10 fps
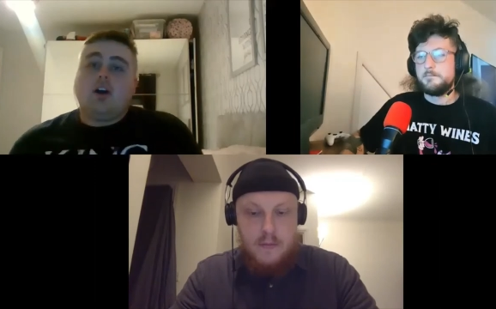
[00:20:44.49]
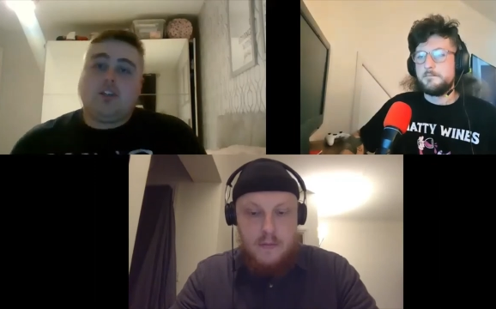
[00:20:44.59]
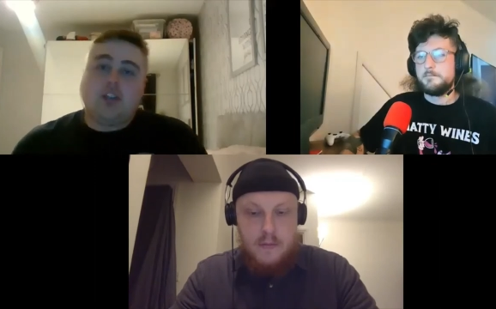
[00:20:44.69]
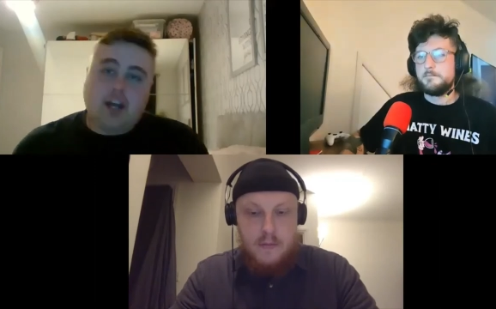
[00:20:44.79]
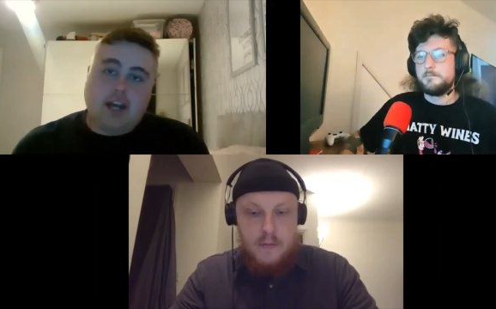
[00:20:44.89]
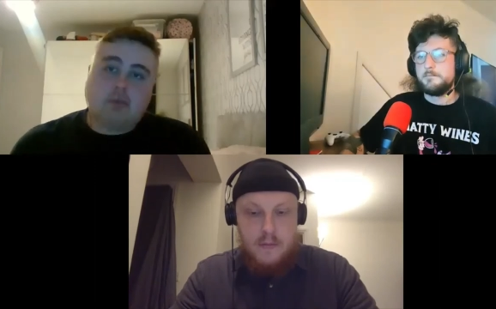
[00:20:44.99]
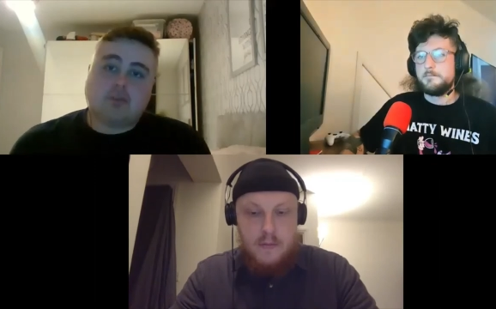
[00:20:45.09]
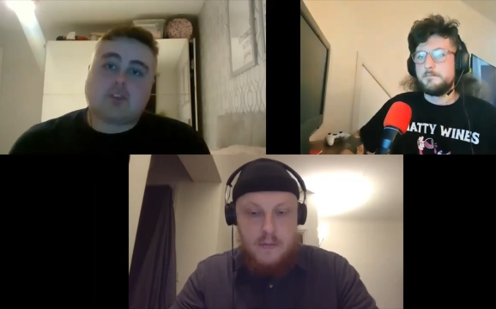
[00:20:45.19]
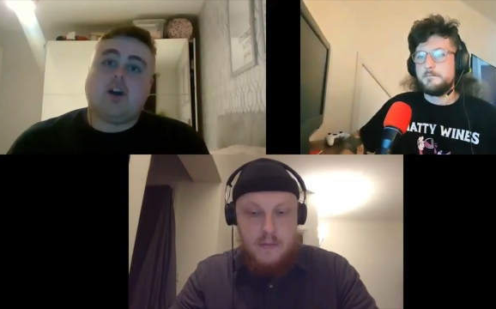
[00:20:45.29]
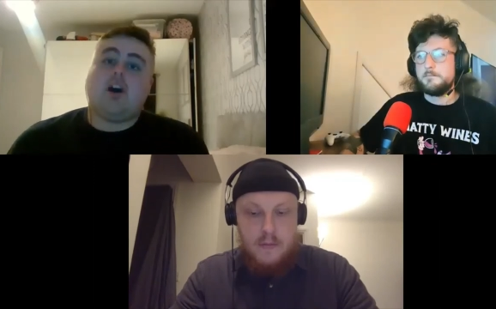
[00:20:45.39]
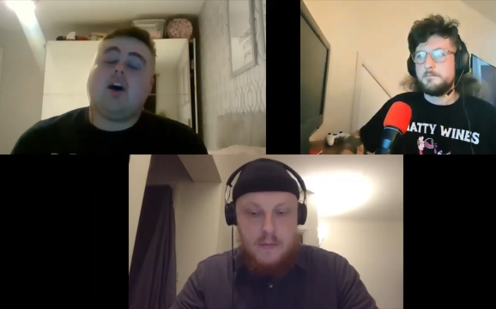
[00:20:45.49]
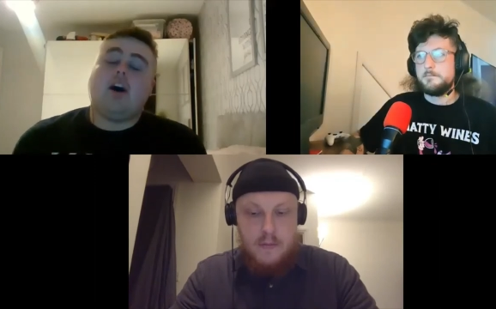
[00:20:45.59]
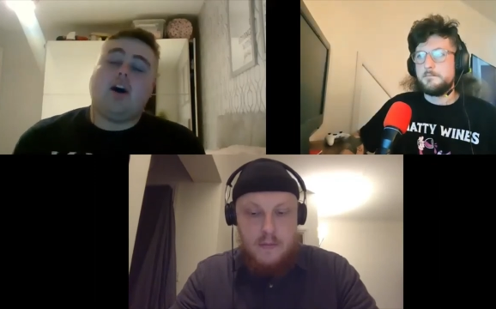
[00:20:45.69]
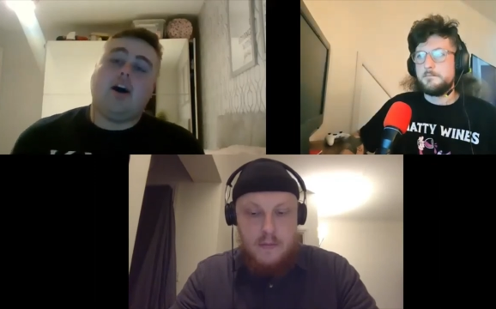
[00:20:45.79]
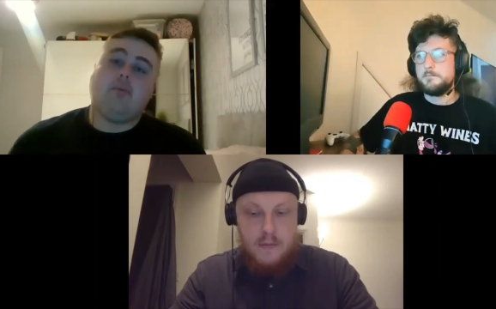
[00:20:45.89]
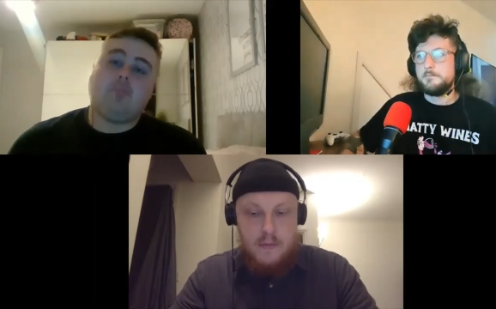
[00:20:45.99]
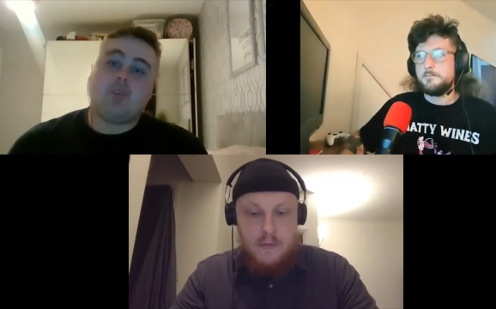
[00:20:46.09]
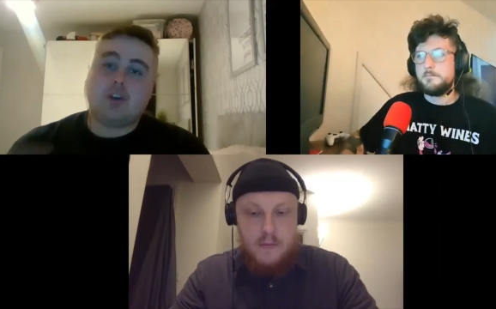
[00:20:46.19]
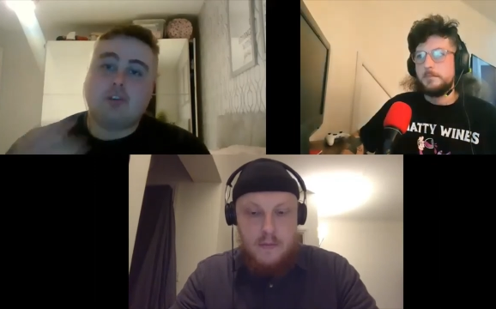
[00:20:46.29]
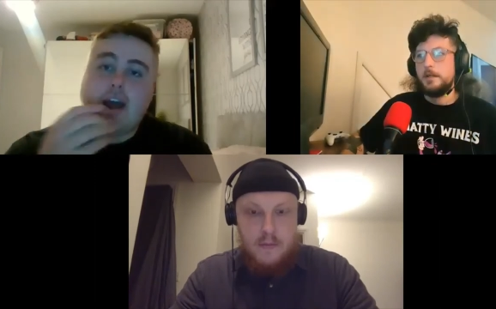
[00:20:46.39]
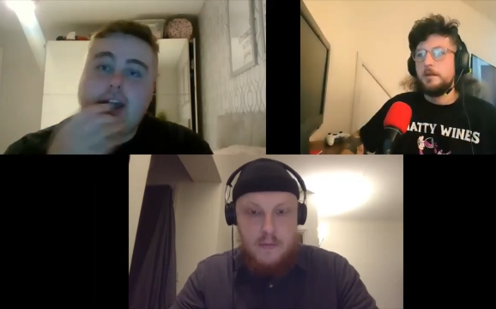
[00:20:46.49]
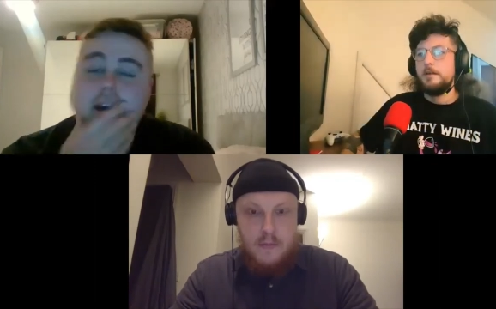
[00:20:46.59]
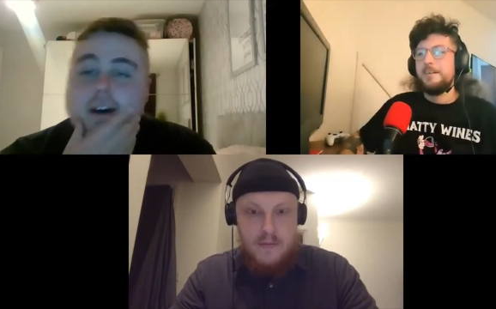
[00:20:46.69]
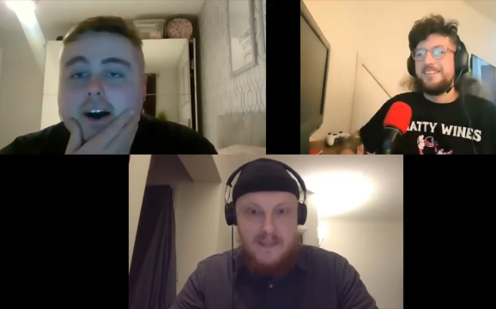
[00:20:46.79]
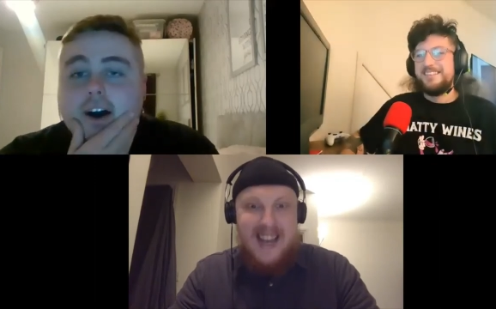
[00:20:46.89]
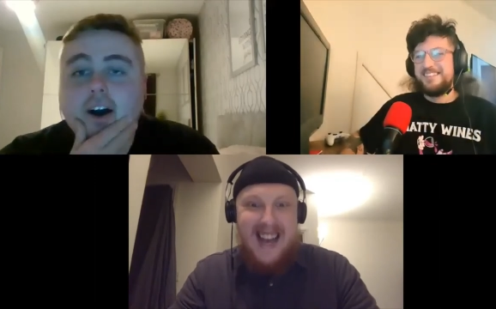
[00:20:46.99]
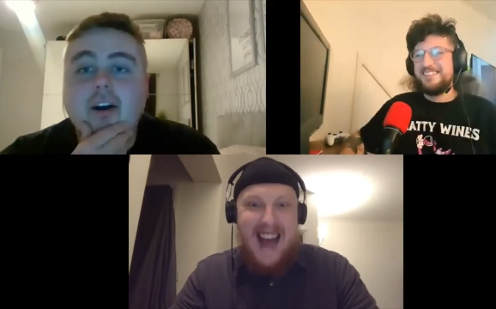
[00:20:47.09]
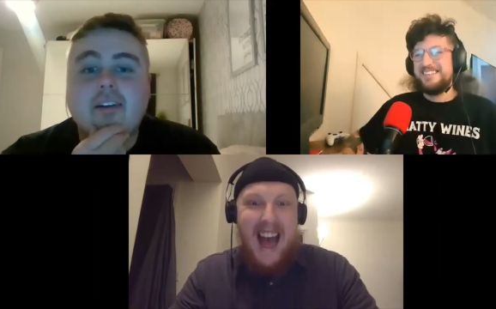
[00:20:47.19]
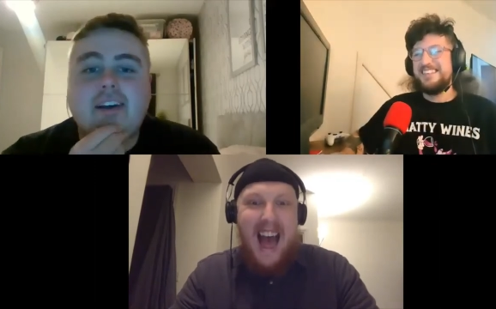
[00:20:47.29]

Speaker 1: shit announcer, um, great. Uh...